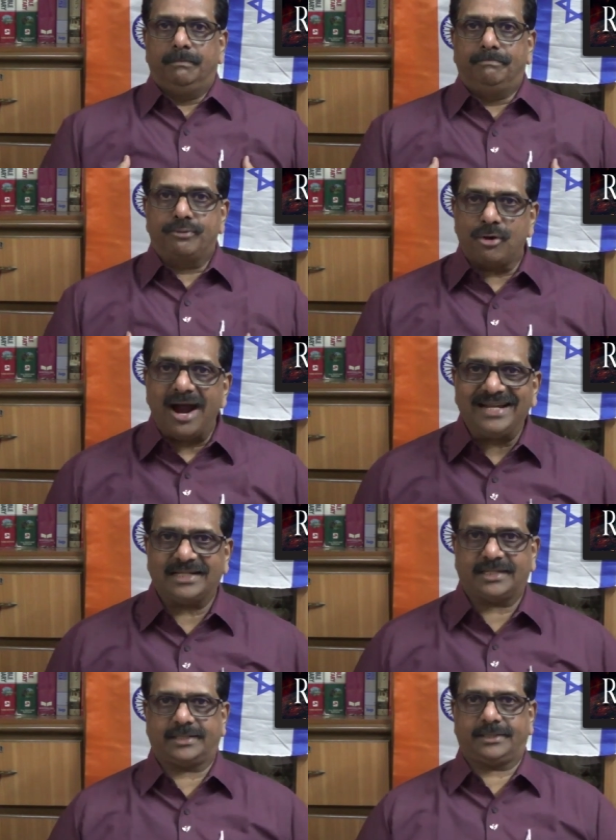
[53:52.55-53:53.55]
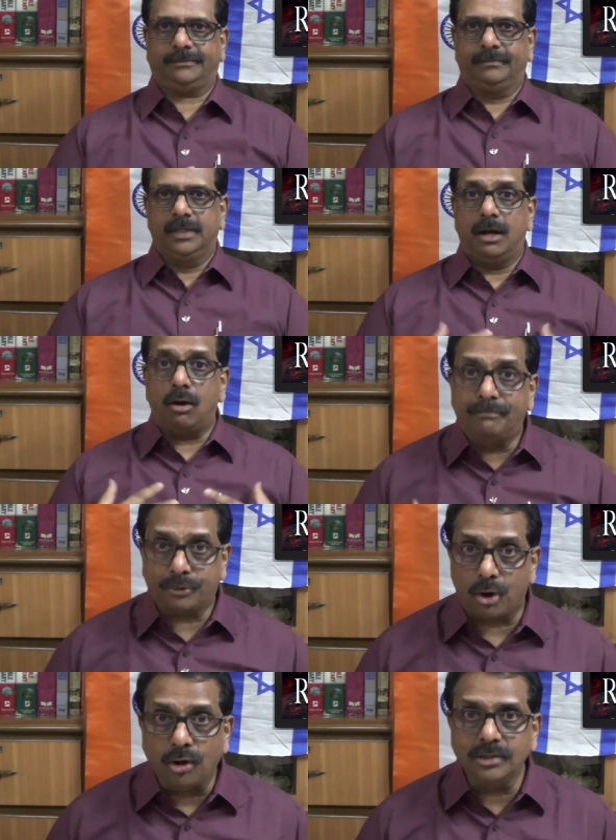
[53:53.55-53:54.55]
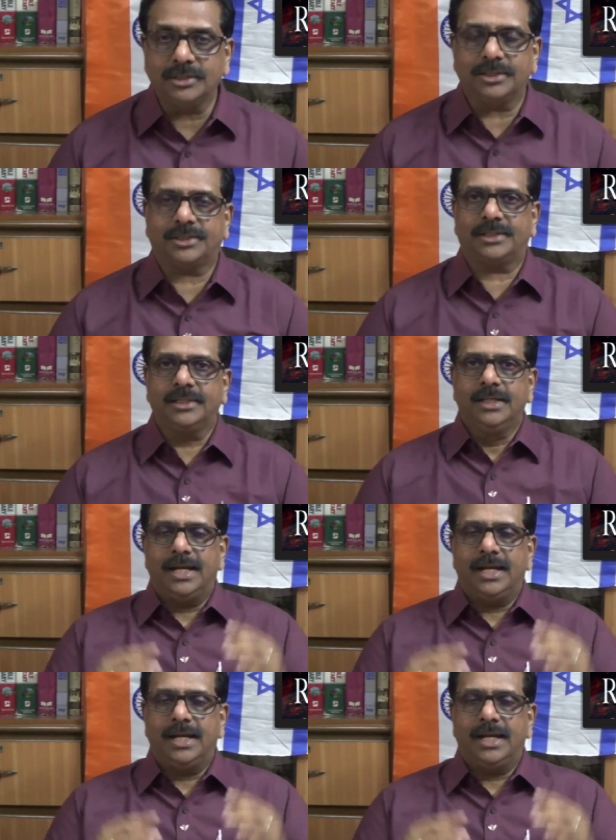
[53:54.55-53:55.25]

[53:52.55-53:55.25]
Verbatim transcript: brass or bronze,